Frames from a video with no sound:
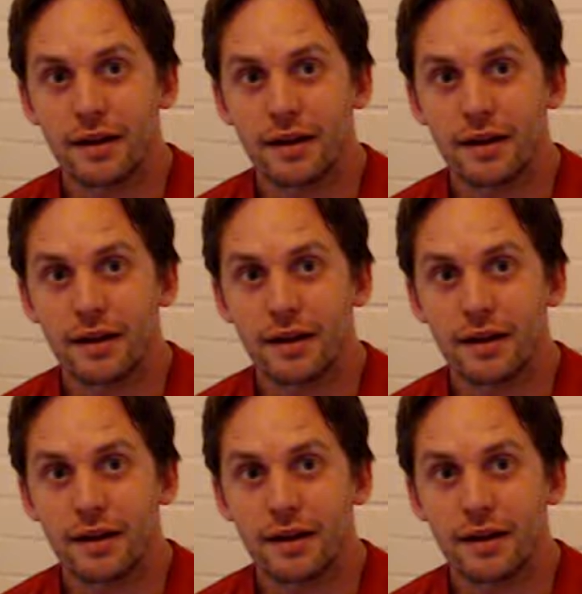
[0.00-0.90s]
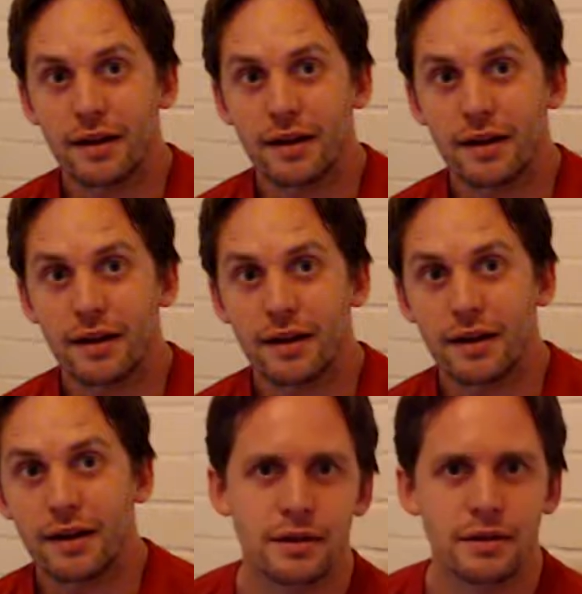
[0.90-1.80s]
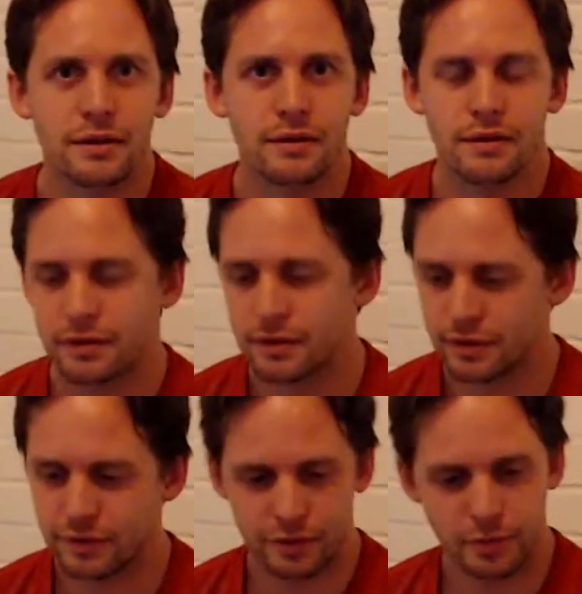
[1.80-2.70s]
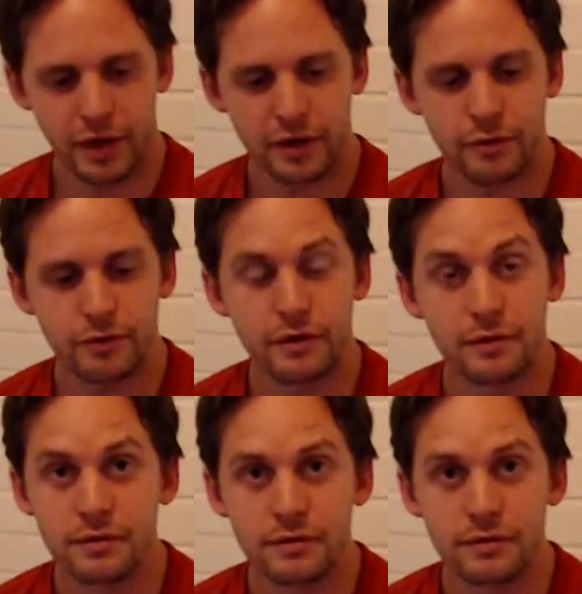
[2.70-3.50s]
I'm Jonathan. This is a microphone,